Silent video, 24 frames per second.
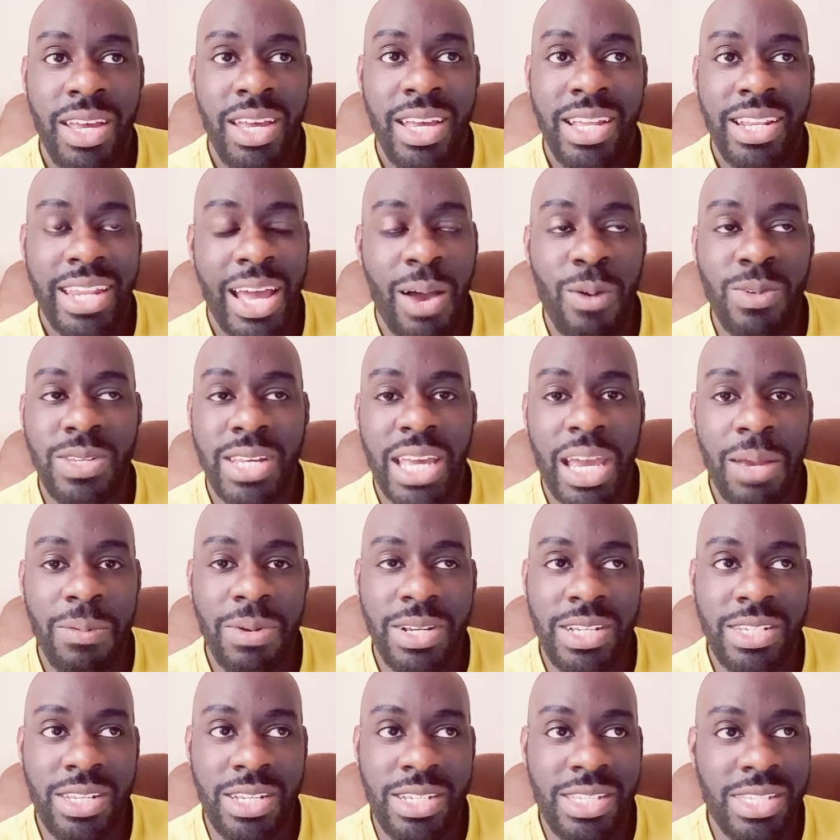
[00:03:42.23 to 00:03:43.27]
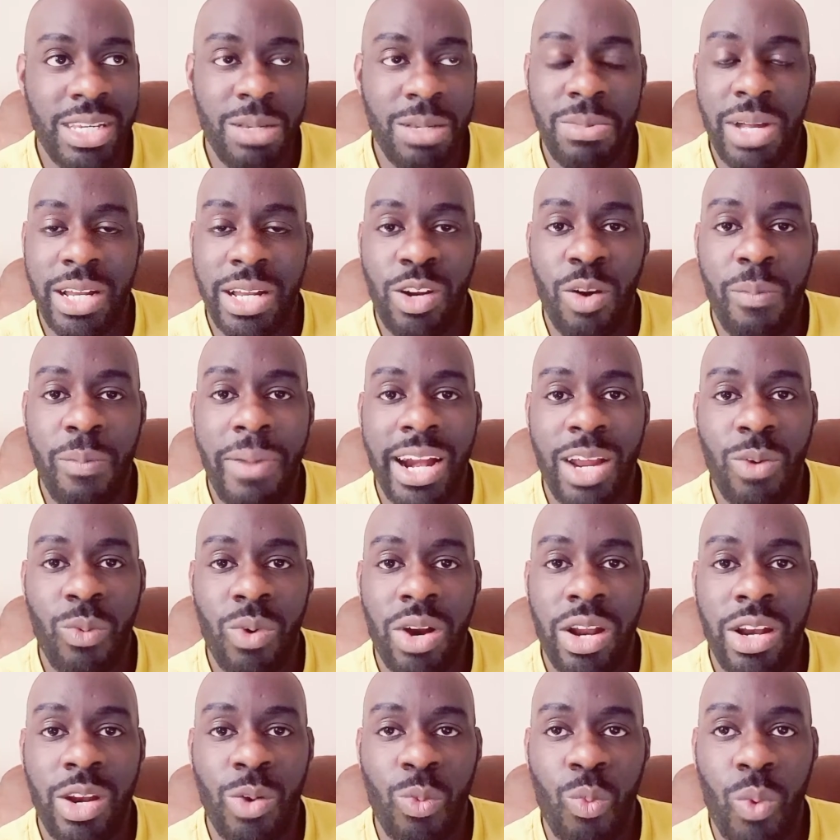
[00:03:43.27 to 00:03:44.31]
That was a game that just seemed like nobody
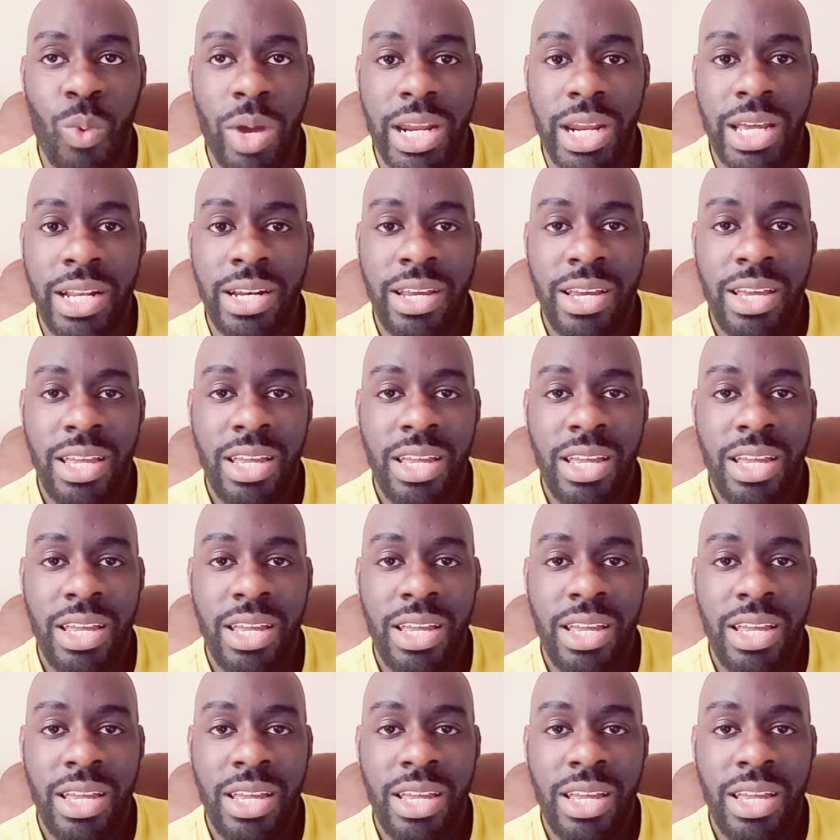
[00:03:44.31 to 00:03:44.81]
wanted to win it.